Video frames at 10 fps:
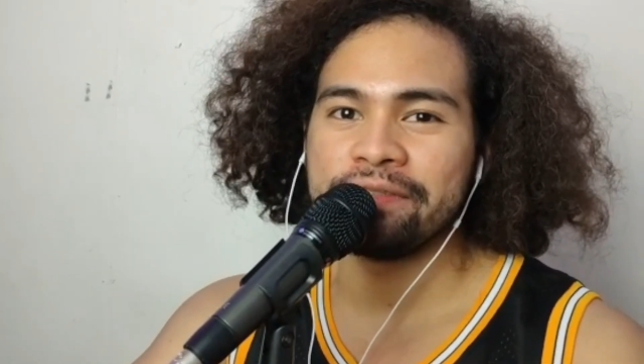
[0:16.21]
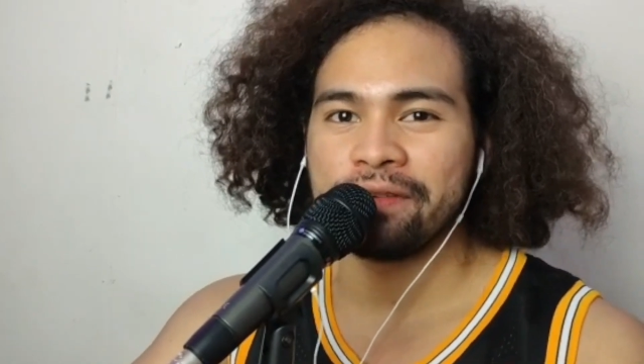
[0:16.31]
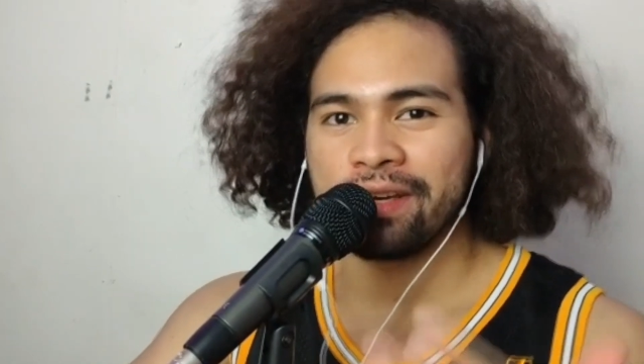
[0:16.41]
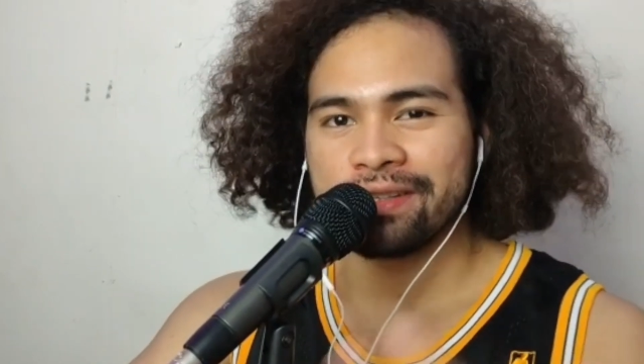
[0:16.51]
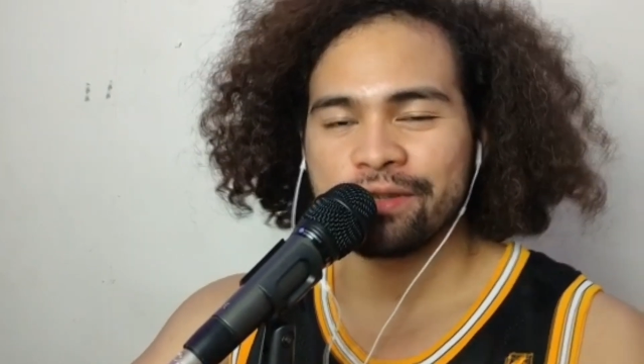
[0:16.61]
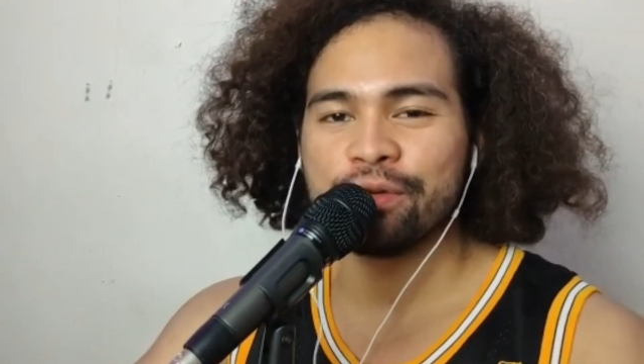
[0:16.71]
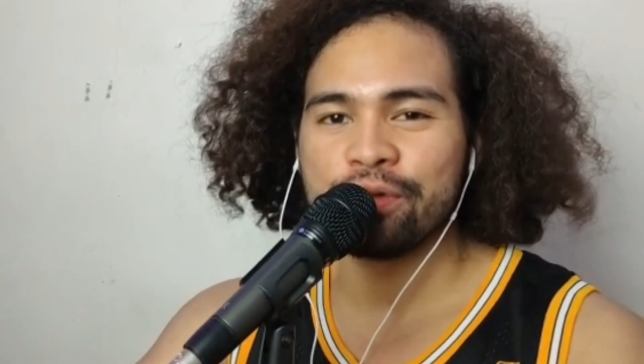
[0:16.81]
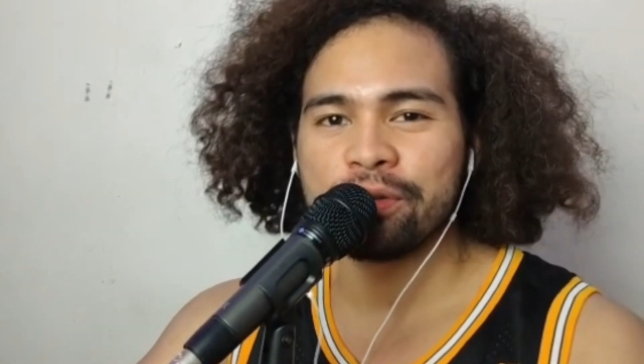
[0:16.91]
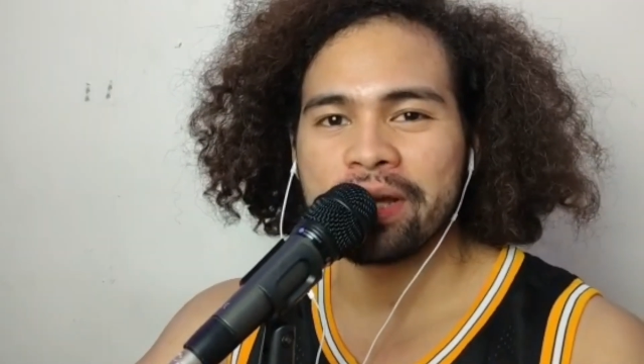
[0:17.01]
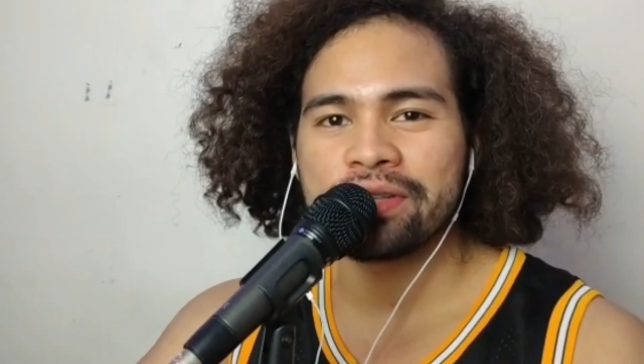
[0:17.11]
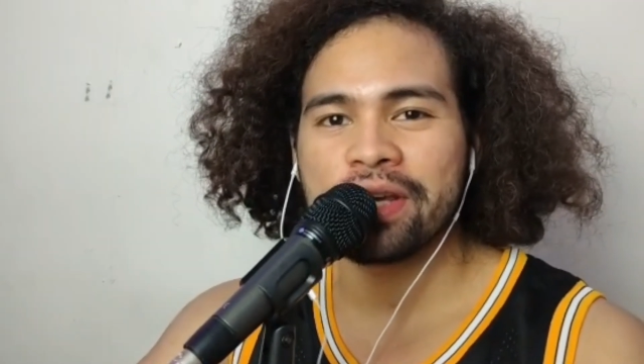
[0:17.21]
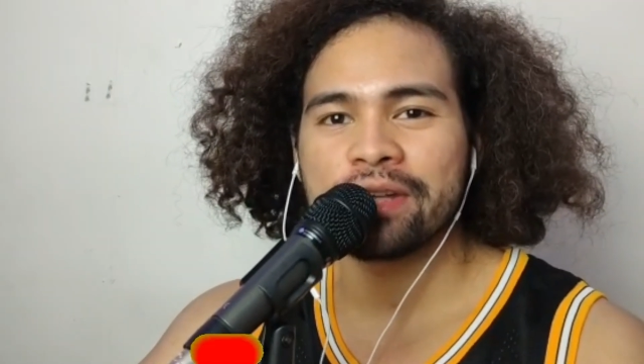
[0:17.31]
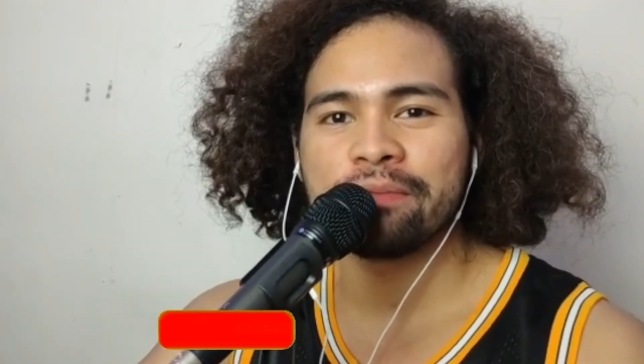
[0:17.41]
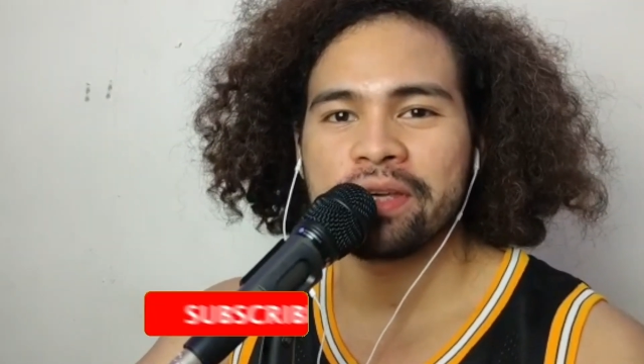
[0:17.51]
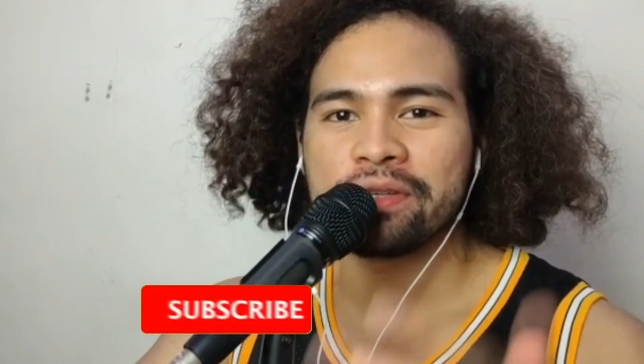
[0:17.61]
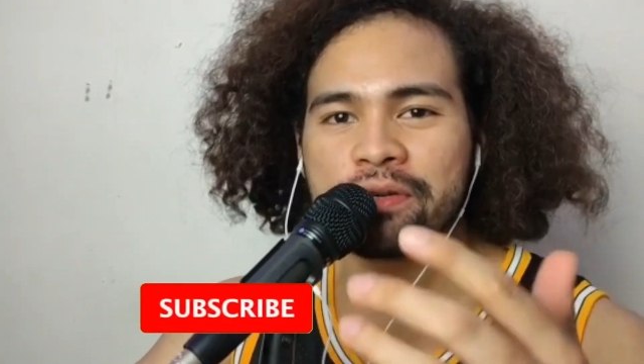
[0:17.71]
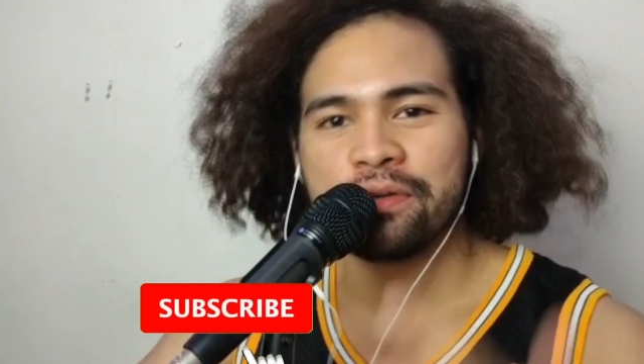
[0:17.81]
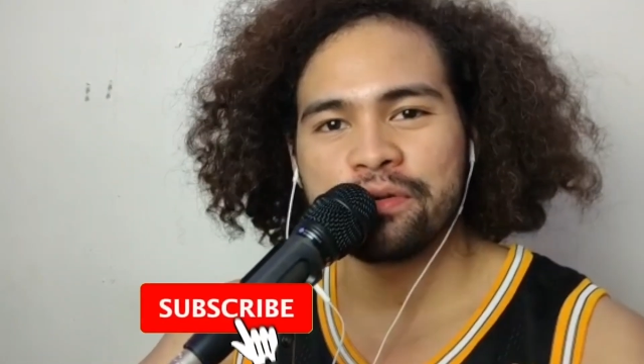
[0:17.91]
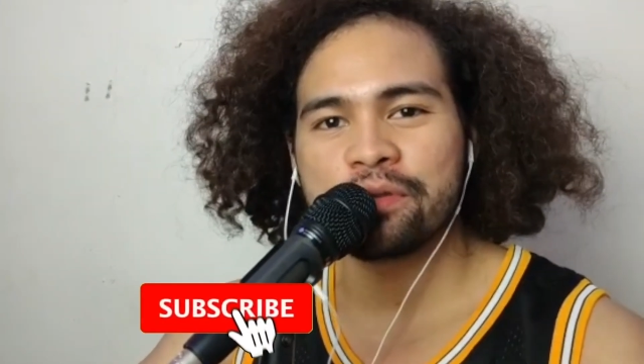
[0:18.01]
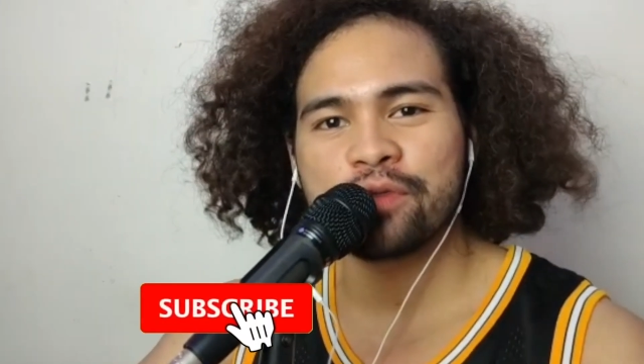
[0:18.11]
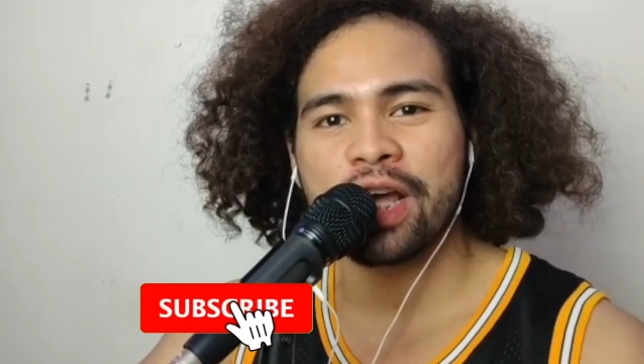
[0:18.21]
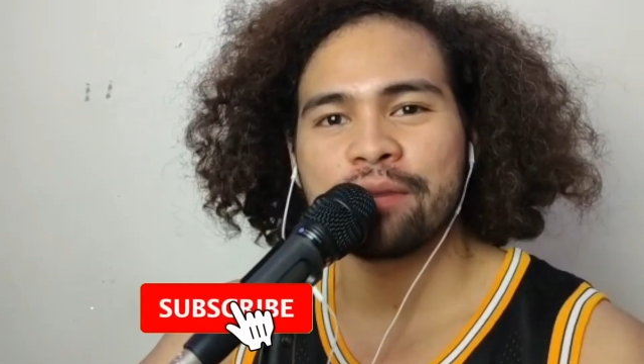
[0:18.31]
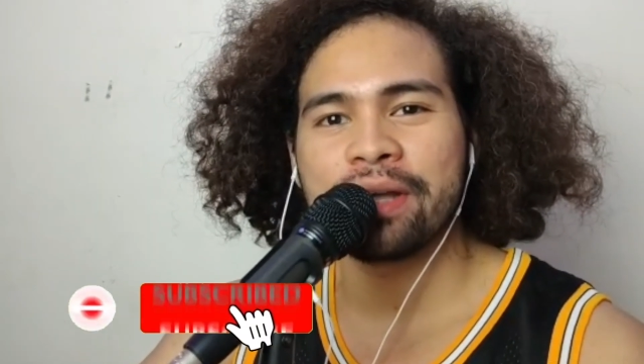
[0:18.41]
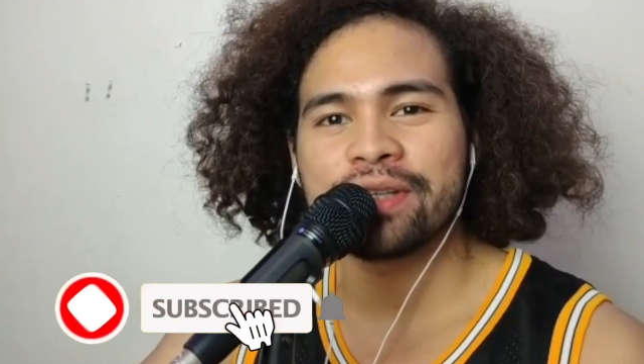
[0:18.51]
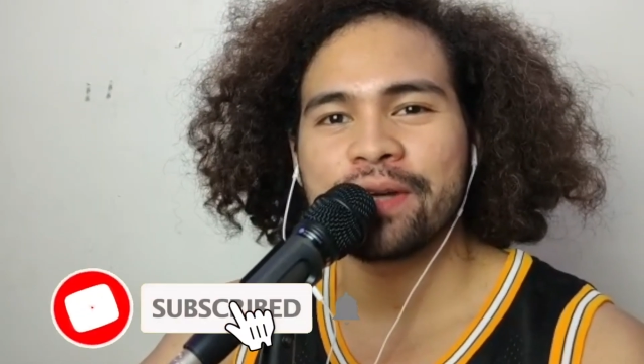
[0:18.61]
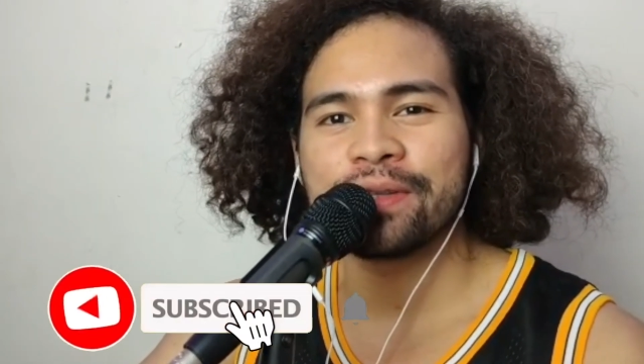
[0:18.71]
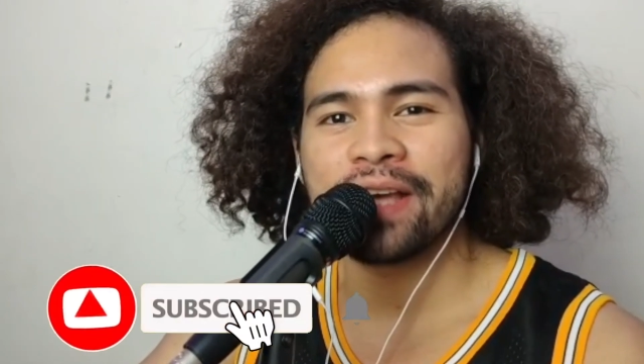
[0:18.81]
If you guys are new to my channel, make sure you subscribe to my channel,